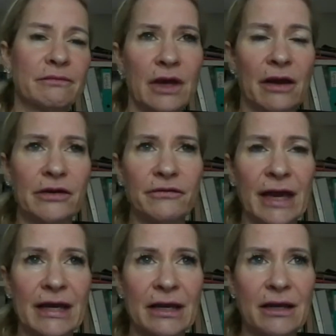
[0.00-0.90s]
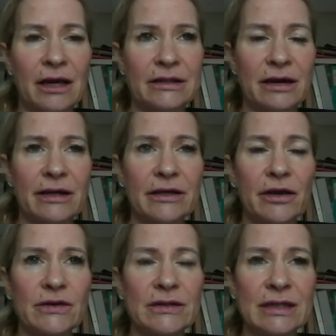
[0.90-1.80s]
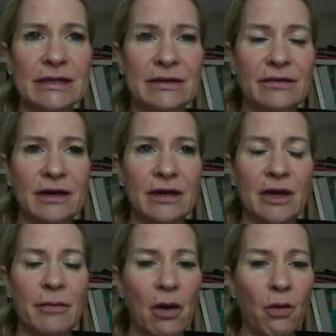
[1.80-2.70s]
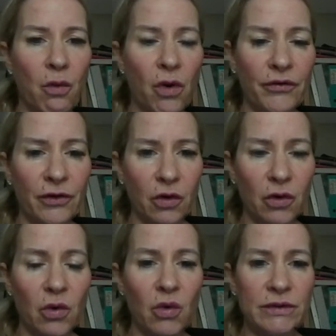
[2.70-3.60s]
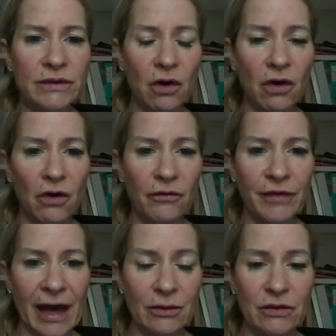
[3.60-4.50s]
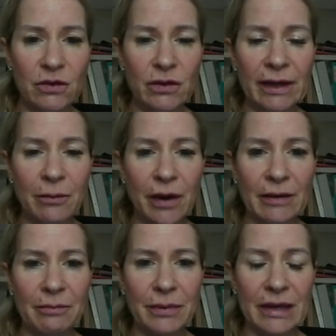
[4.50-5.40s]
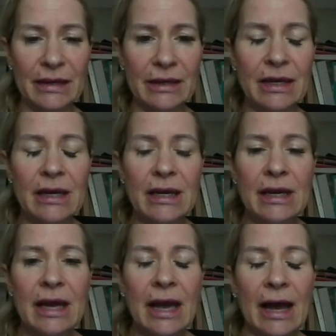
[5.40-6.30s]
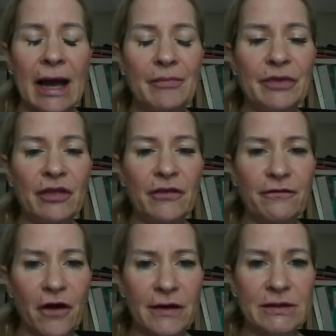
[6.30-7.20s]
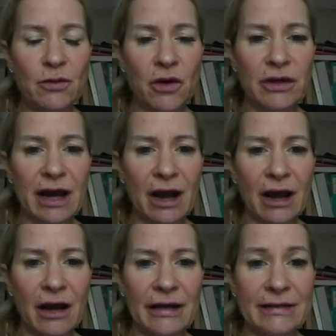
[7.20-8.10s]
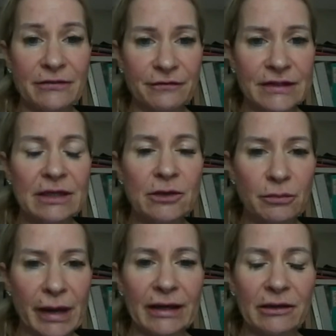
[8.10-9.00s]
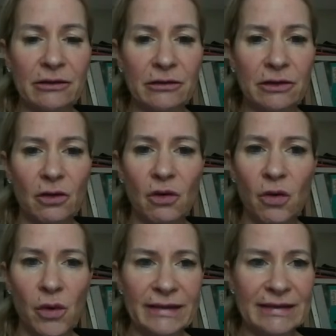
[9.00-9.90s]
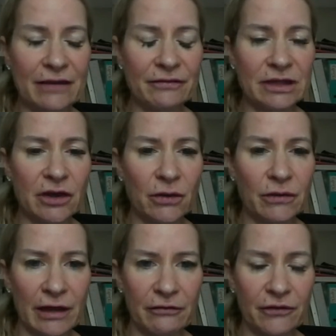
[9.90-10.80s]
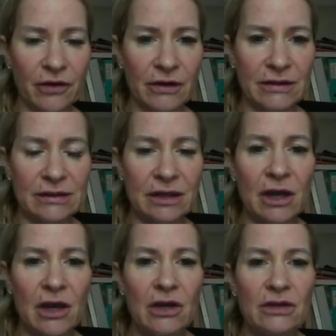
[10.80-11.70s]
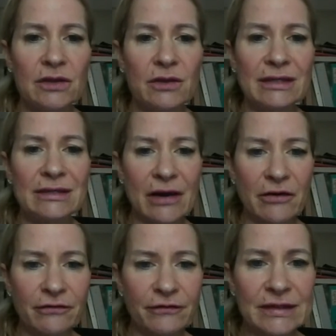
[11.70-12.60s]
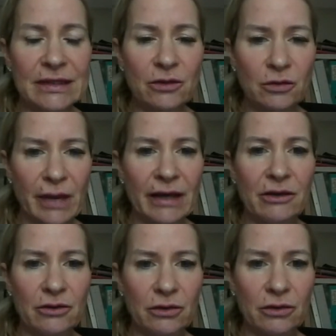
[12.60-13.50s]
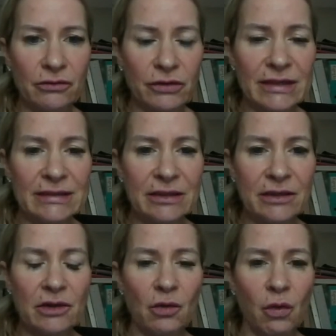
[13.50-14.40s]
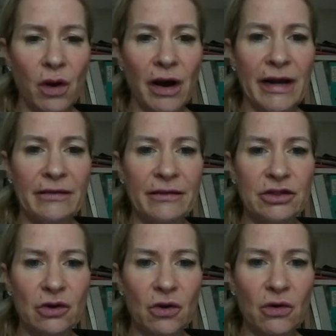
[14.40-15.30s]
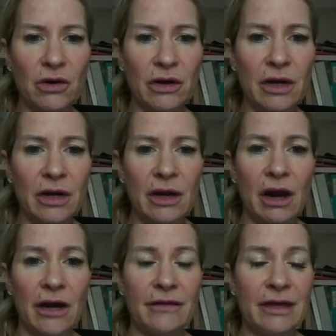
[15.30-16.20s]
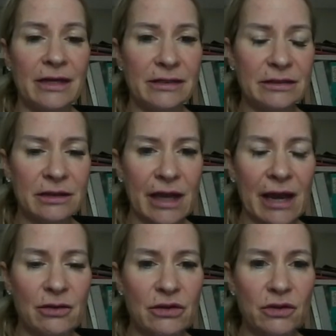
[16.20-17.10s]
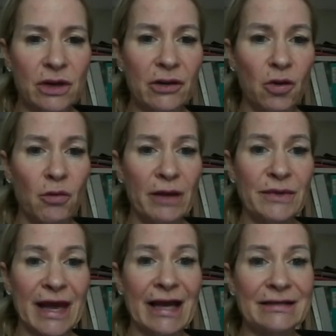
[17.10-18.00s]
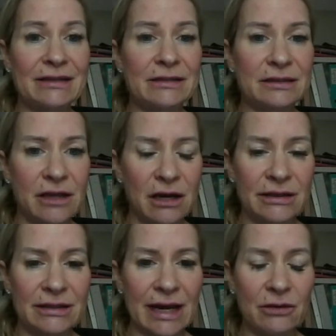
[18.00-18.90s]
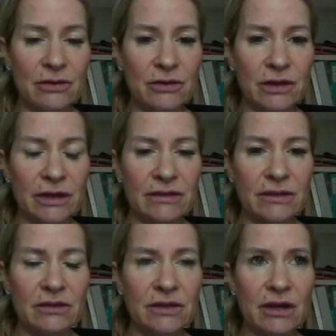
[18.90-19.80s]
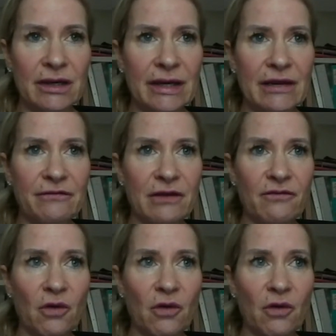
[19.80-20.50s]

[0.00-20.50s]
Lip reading: kind of getting a diagnosis and thinking about what the cause of the house soiling might be. The first one is physical medical. Always have to go there first. So is there a physical medical reason why the dog either is house soiling or maybe has started house soiling? So certainly if they've